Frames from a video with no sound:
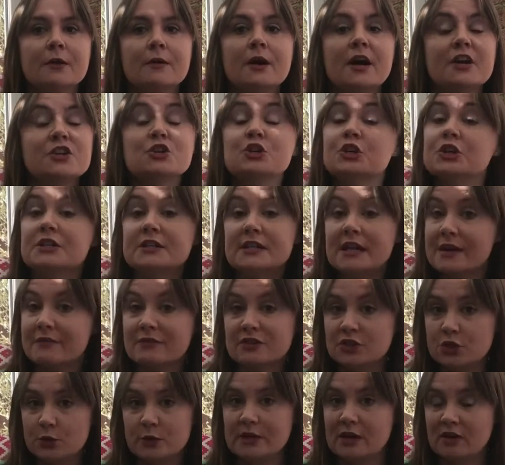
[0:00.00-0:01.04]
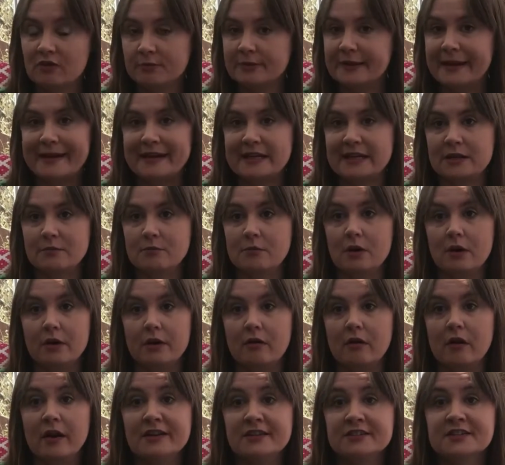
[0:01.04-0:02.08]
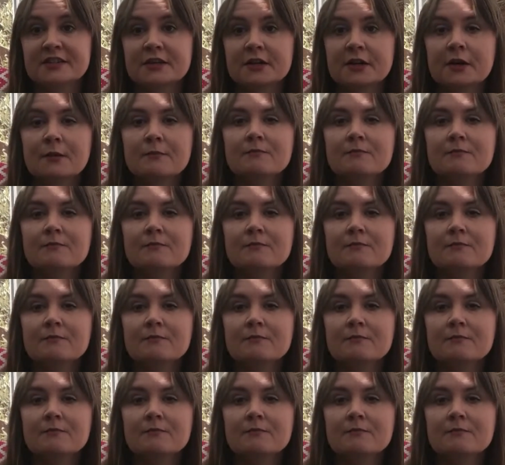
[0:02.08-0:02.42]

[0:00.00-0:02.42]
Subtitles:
And you can never do enough planning in my eyes.